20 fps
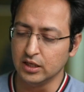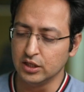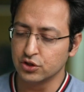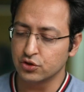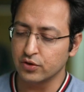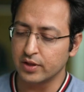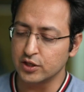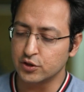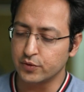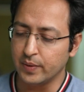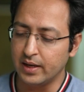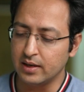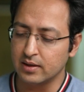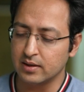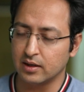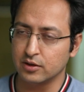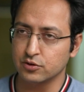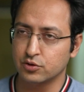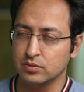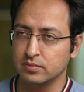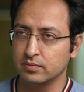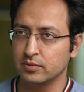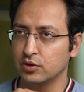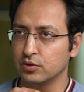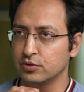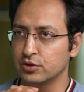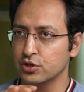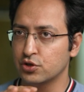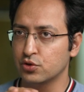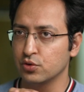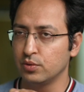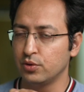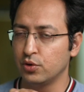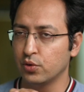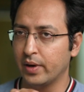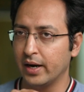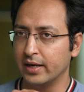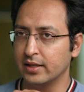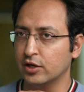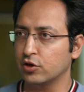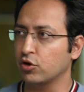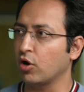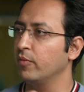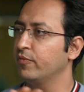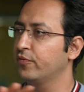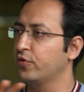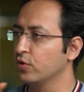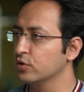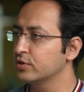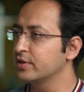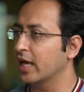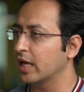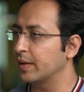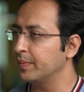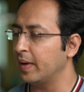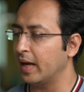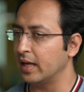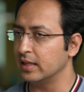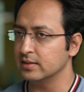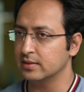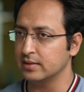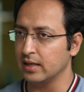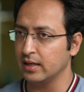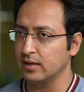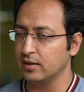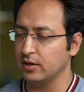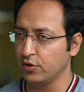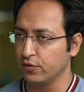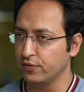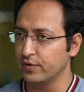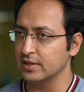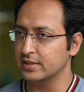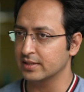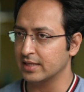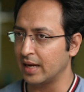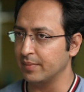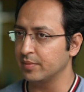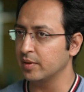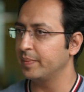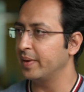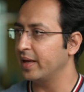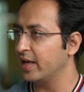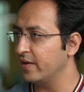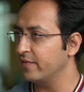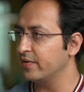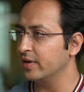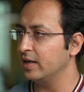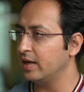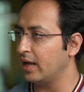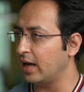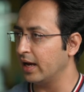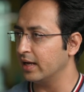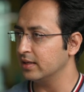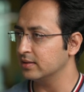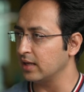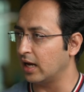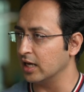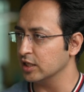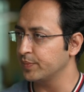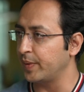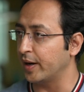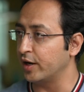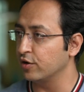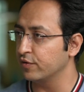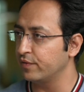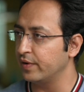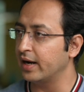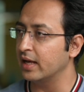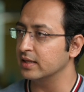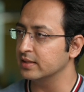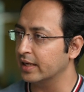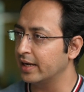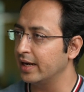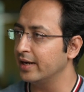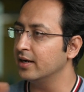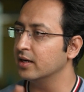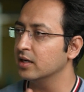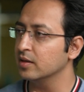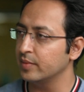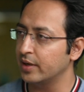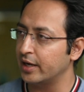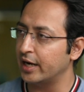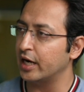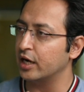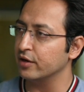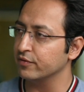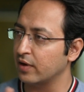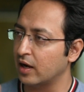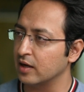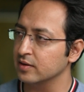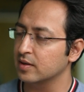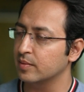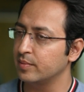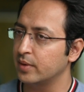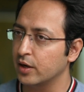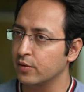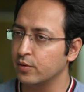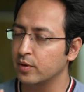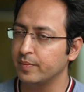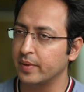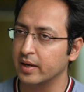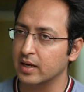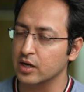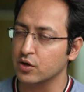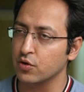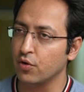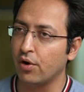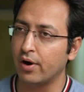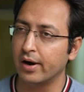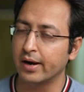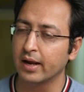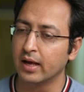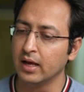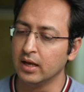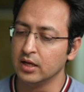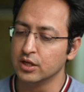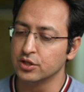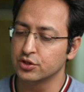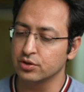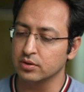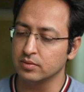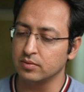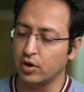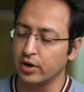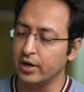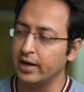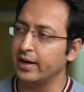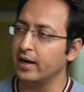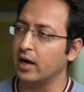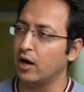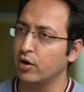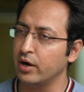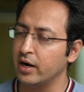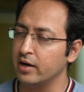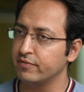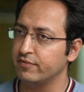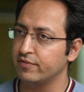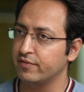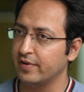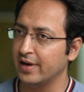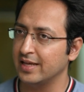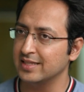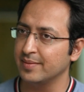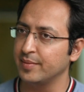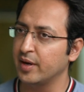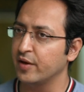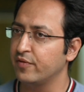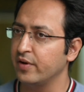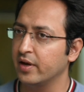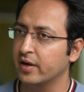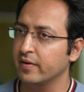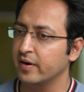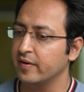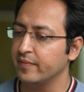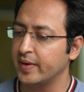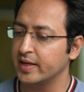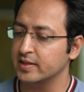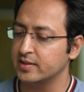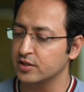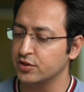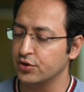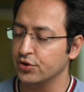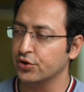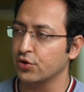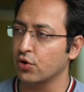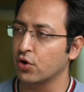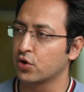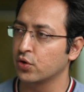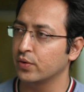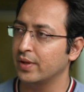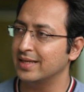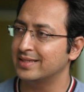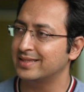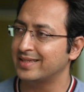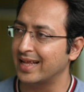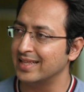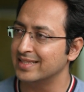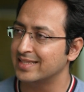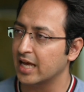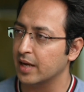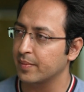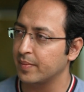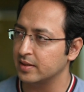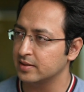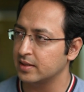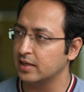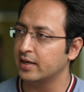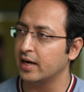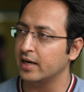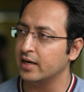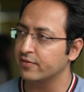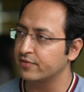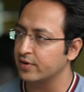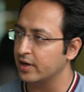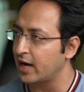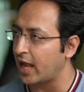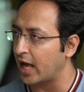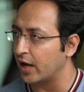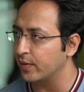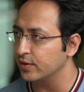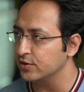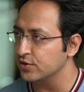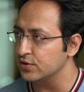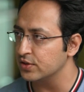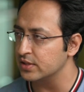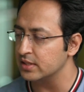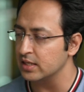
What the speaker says: So that's where, just to look at the top few segments, and you describe the behavioral aspect of it as a key determinant of how somebody would bring a cohort. So on a reasonably frequent basis, you talk to these 10 segments in 10 different languages.